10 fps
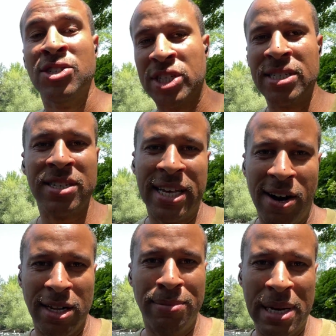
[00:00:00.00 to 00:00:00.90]
Just like
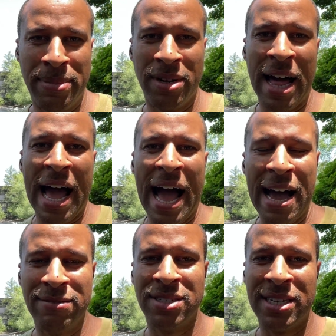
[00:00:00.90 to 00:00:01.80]
all the people
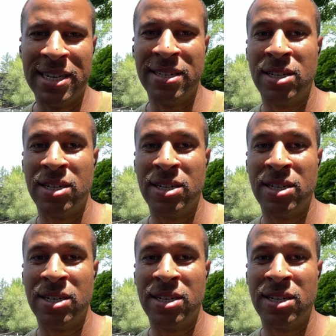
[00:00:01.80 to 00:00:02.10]
I've seen